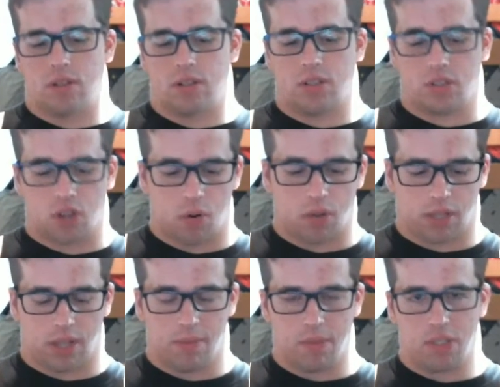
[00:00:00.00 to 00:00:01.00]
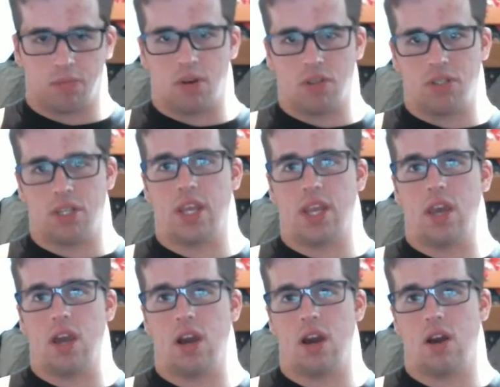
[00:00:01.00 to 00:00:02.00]
start with Columbus Smart City.
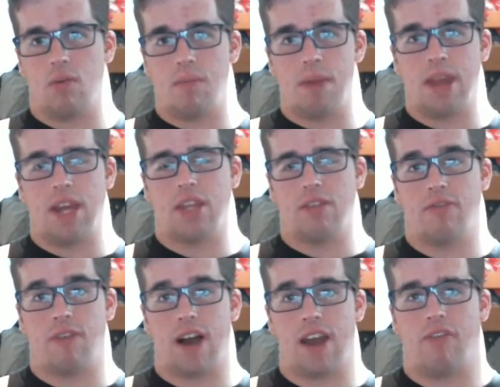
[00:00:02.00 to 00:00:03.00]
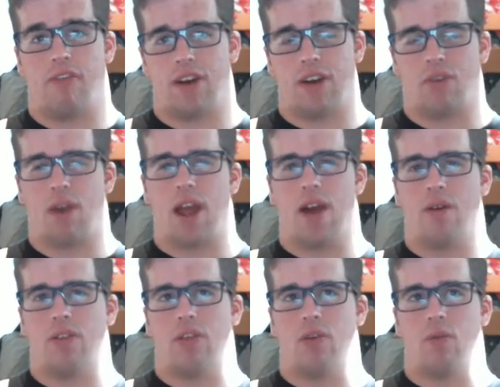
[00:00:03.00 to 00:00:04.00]
We made it to the final
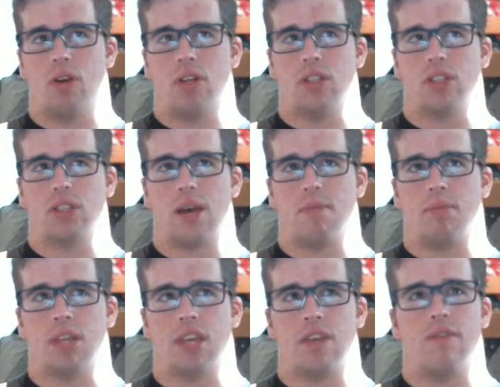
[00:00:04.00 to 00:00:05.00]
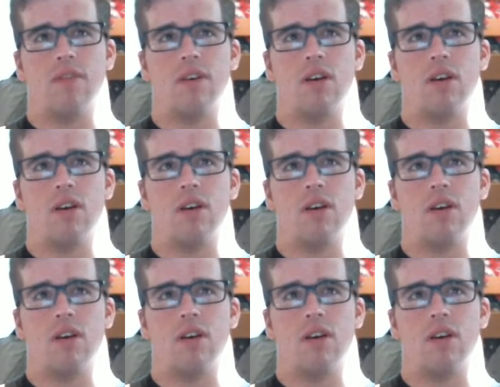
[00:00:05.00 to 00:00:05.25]
round. There was, I believe,